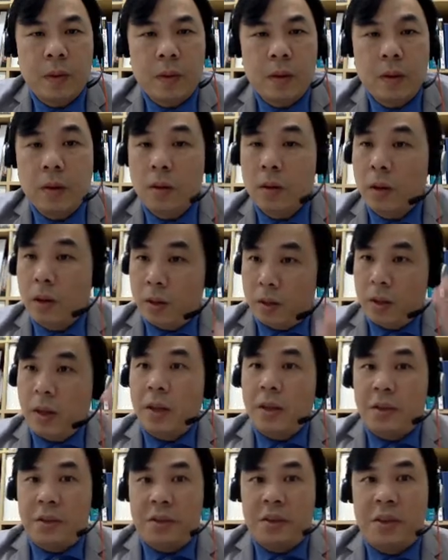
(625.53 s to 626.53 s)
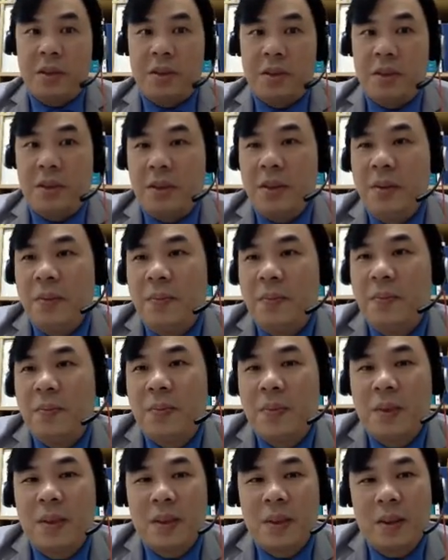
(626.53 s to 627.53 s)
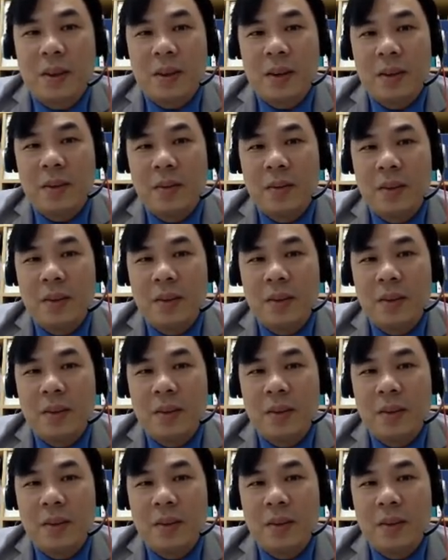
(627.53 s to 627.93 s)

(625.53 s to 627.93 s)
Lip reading: Okay, that is easy. Right.